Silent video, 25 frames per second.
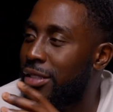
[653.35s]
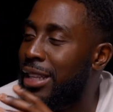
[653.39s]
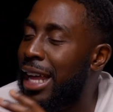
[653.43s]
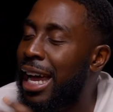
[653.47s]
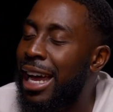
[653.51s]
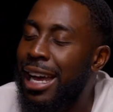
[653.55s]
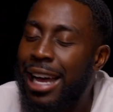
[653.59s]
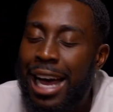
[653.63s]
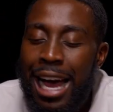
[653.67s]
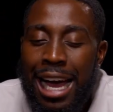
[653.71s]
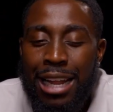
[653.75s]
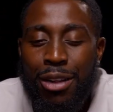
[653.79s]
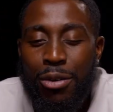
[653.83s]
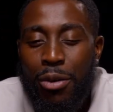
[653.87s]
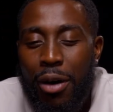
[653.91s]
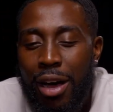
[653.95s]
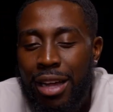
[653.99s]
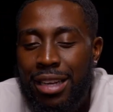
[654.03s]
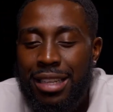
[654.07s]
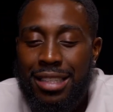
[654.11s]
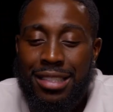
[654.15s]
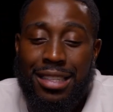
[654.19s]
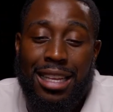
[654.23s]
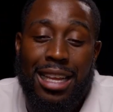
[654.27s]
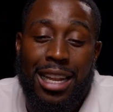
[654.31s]
Like I don't
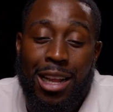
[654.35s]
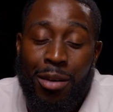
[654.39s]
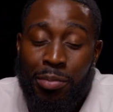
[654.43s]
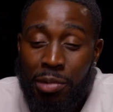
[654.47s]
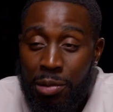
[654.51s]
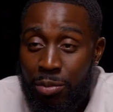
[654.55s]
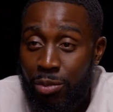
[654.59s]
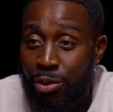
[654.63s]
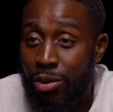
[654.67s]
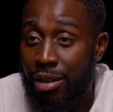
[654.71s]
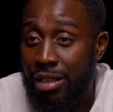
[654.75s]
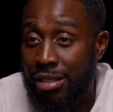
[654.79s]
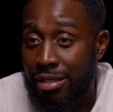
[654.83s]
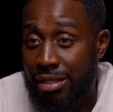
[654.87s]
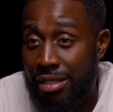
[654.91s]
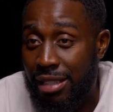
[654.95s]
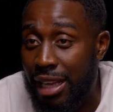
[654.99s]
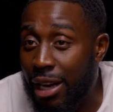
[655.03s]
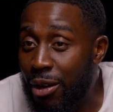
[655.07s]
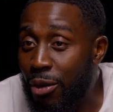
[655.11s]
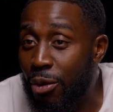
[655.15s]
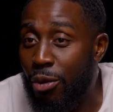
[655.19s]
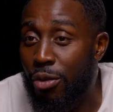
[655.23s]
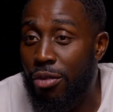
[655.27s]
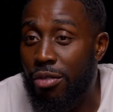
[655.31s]
understand how people can
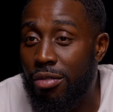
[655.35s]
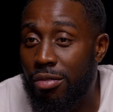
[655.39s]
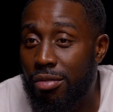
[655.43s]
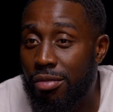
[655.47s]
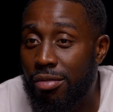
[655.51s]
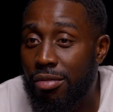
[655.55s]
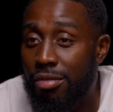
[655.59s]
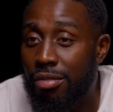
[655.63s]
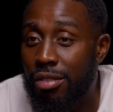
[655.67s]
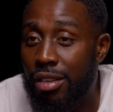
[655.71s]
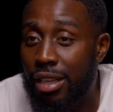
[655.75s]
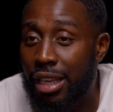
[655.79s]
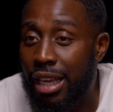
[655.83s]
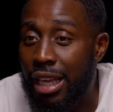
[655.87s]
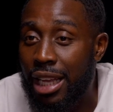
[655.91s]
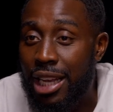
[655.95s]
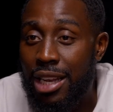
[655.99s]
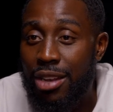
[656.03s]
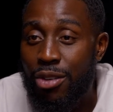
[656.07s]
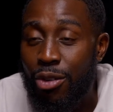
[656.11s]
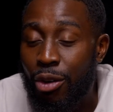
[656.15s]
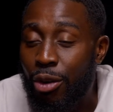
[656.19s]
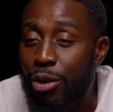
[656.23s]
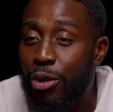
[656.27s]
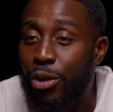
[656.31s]
settle in
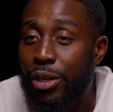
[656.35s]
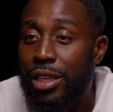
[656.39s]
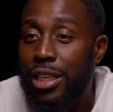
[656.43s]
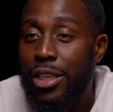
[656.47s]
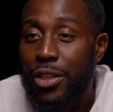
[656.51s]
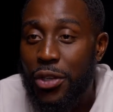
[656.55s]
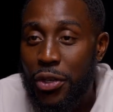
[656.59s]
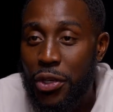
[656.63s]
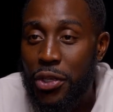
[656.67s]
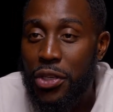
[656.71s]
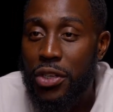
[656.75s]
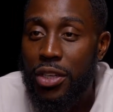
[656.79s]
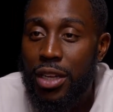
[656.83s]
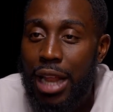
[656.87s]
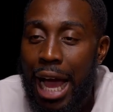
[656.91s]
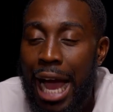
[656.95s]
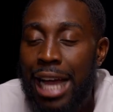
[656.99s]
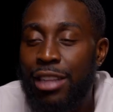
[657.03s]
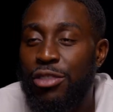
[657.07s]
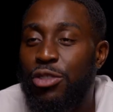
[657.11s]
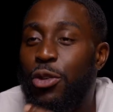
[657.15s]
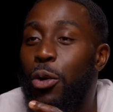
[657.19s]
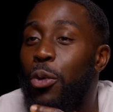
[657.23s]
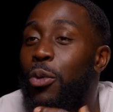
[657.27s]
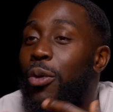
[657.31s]
not looking good. I
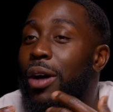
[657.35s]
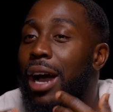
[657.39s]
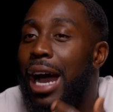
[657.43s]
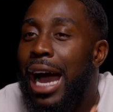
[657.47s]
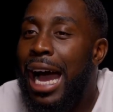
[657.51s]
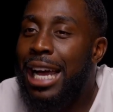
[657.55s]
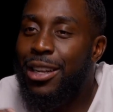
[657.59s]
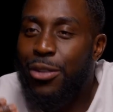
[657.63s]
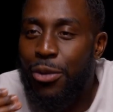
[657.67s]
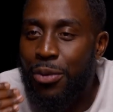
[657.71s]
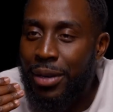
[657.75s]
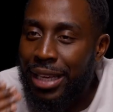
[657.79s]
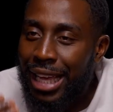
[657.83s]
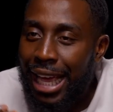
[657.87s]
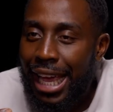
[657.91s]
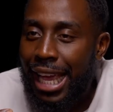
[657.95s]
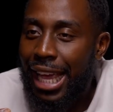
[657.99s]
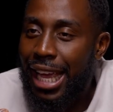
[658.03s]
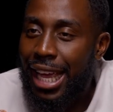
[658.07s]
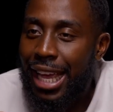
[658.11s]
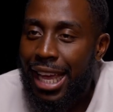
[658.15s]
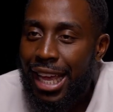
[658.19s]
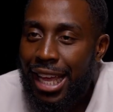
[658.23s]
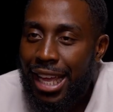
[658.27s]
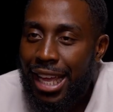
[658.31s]
don't get it.